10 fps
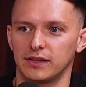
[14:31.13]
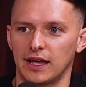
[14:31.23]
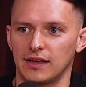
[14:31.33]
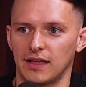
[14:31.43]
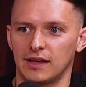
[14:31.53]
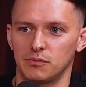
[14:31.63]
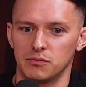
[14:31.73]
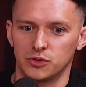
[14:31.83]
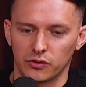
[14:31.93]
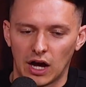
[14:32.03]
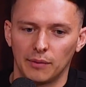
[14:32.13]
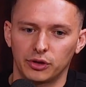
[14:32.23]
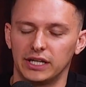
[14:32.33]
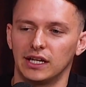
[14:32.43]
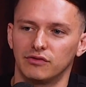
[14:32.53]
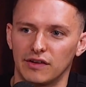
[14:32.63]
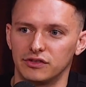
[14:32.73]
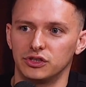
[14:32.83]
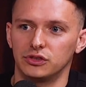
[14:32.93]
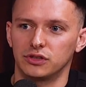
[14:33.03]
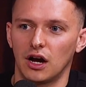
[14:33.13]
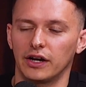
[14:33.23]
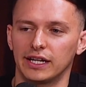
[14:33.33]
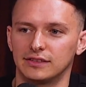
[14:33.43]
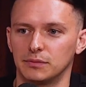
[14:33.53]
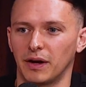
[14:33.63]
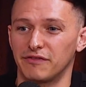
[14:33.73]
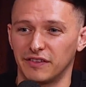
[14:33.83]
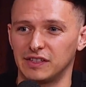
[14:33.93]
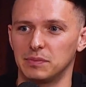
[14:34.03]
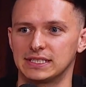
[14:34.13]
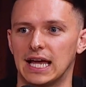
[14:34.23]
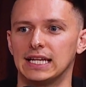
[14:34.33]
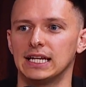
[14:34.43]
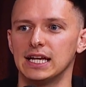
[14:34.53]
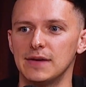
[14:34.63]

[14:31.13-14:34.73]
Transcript: They sort of upgrade their revenue targets by 50%.